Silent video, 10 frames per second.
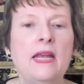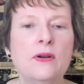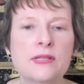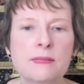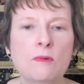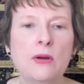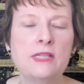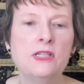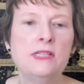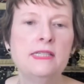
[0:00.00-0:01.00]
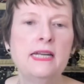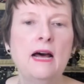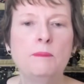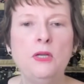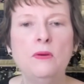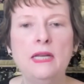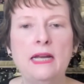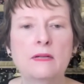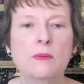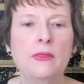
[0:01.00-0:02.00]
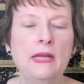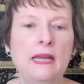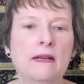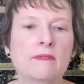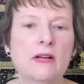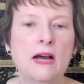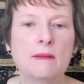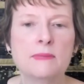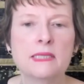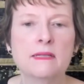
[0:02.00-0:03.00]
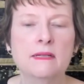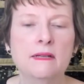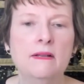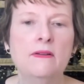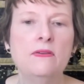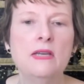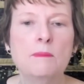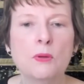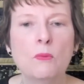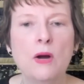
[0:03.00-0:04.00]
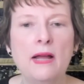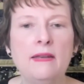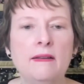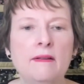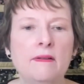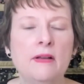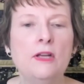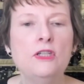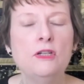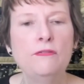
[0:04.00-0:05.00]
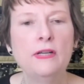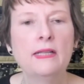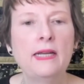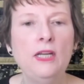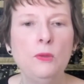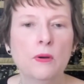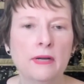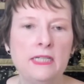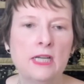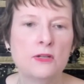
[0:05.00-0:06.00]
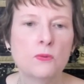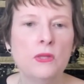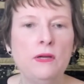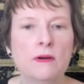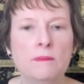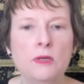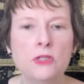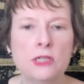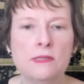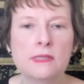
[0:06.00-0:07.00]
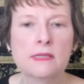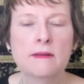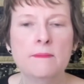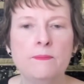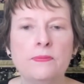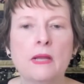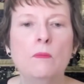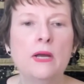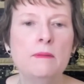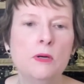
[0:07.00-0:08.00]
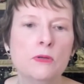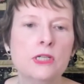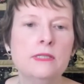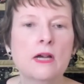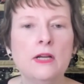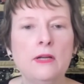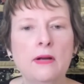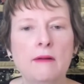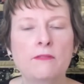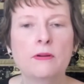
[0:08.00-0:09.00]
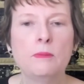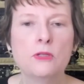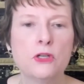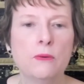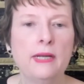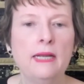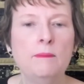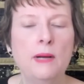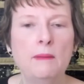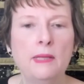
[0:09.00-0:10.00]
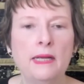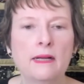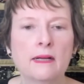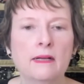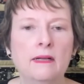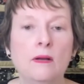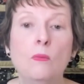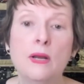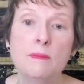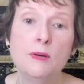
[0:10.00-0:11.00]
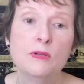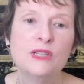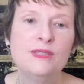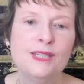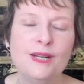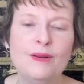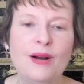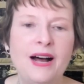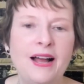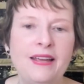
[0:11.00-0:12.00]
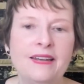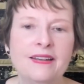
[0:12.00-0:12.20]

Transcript: are some questions to help you connect with the King of Cups. Number 1, do you feel like you are in touch with your emotions? What emotions are you comfortable showing in public? What emotions do you hide?